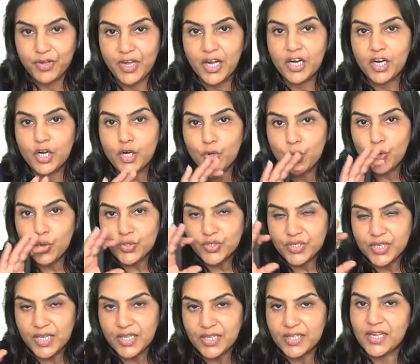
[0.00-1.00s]
We are
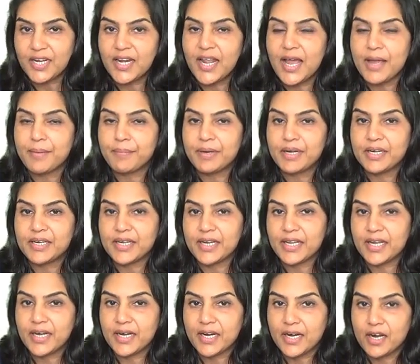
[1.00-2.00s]
closing the
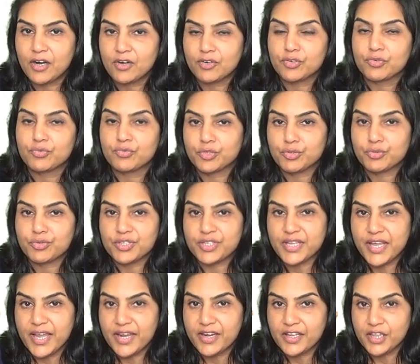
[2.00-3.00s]
liability account which was
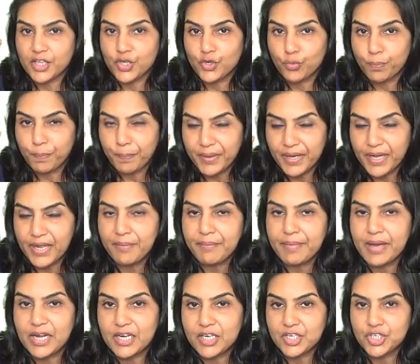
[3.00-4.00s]
there in the
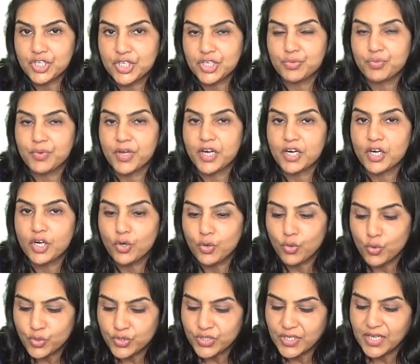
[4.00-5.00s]
opening balance sheet. We are
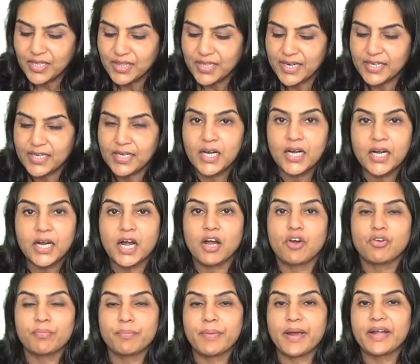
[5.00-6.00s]
closing that
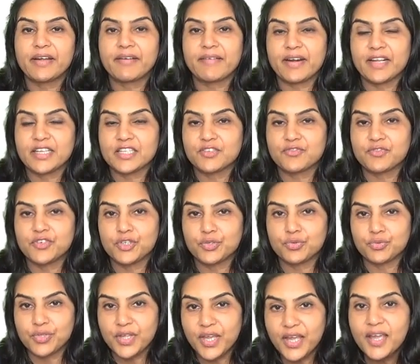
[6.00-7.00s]
account by transfer
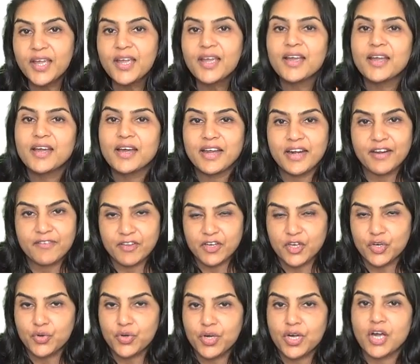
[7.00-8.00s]
to the
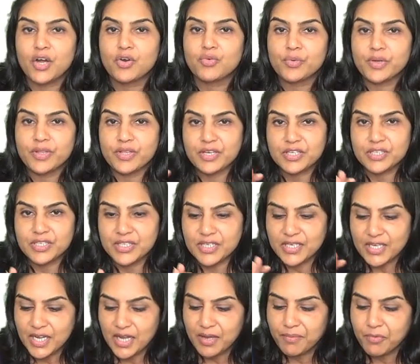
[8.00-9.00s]
revenue account, whether it's
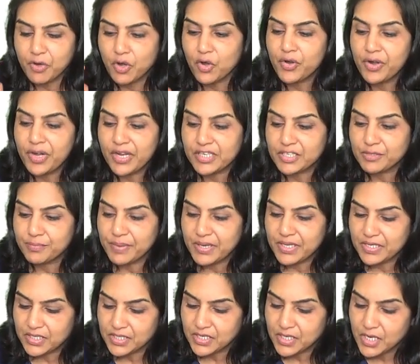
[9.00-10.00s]
income or
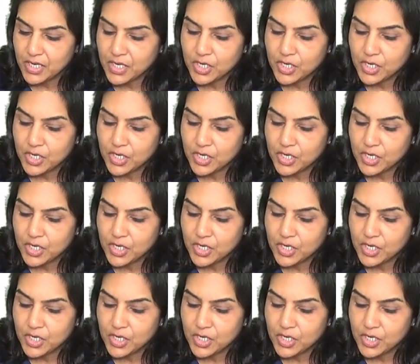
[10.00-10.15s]
expense.